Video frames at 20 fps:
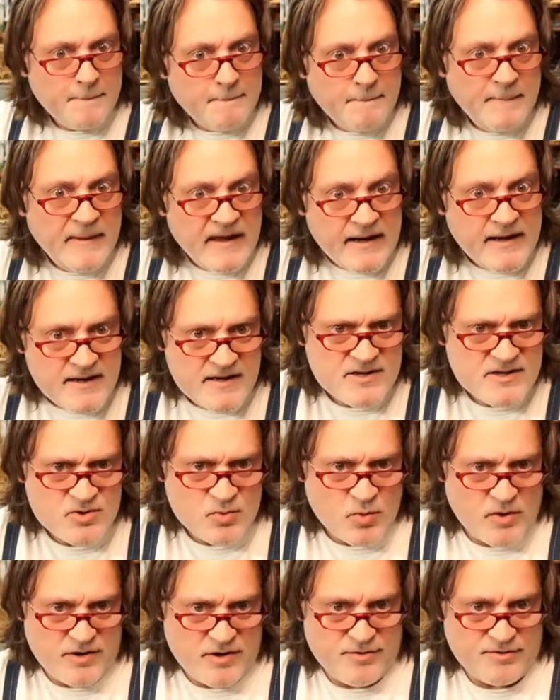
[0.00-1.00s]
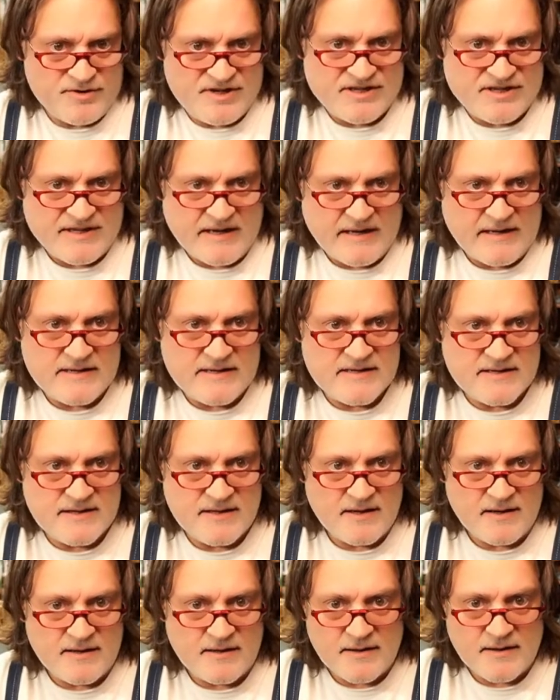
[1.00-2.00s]
it is one of those things
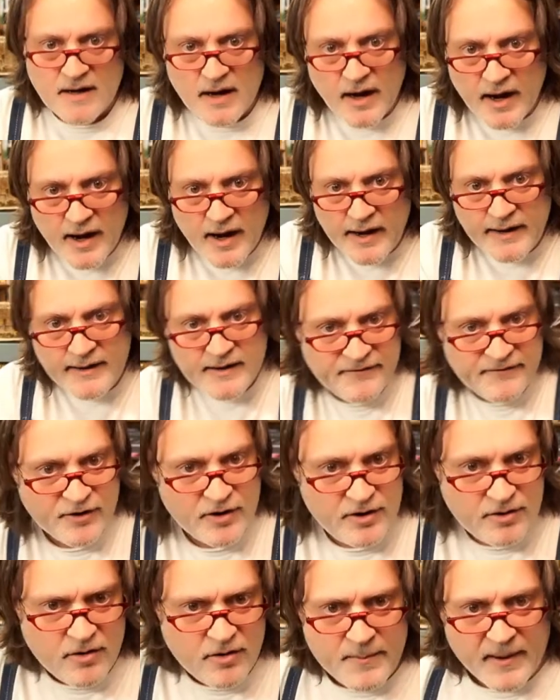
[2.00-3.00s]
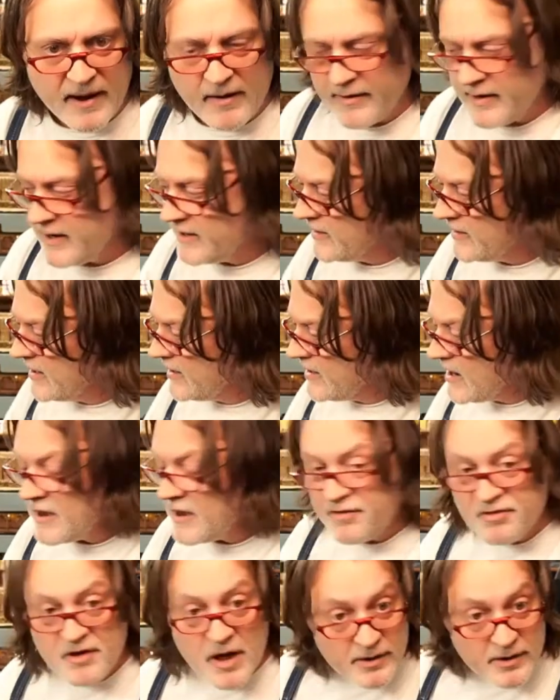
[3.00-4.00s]
that I never knew about. And, and, and I
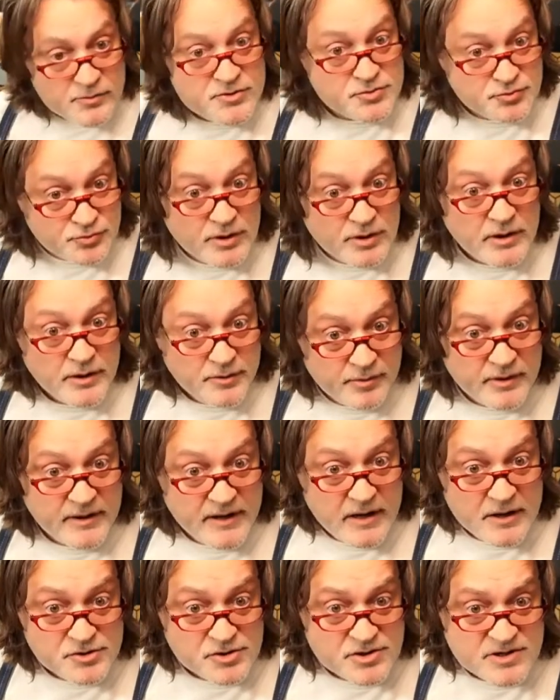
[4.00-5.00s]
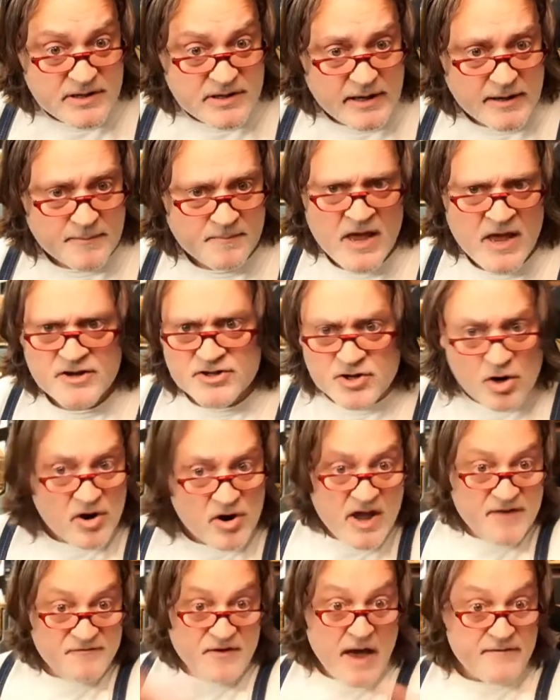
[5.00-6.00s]
thought it was really, really interesting.
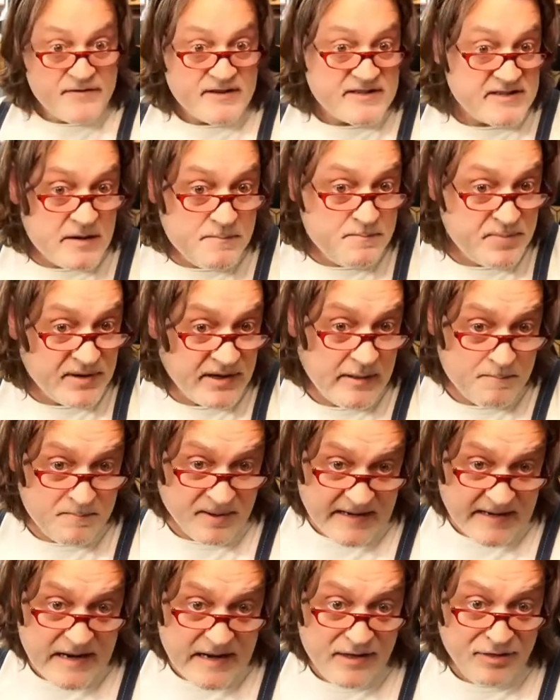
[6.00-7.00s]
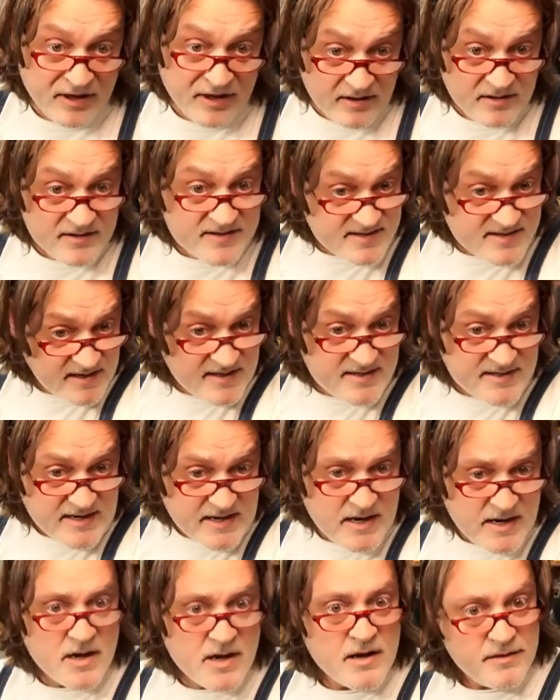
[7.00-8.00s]
So if you haven't seen Beneath Hill
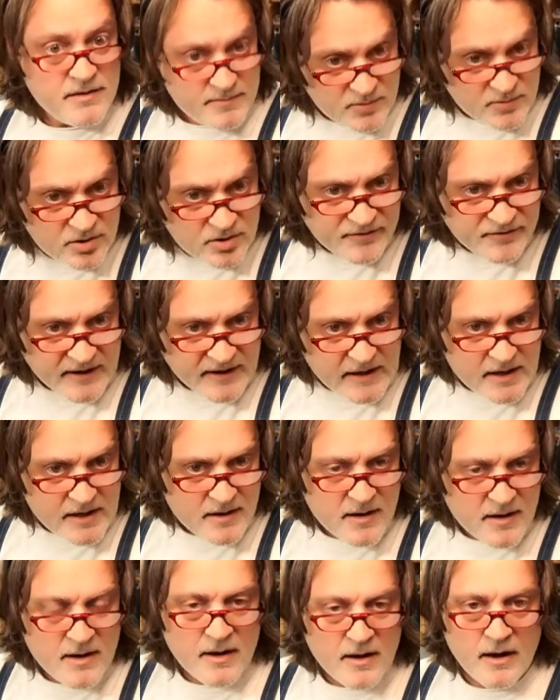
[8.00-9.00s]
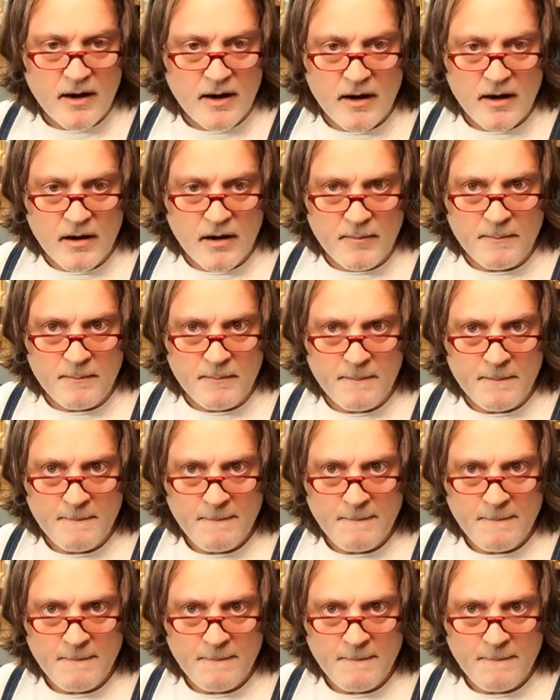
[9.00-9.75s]
60, the movie, um,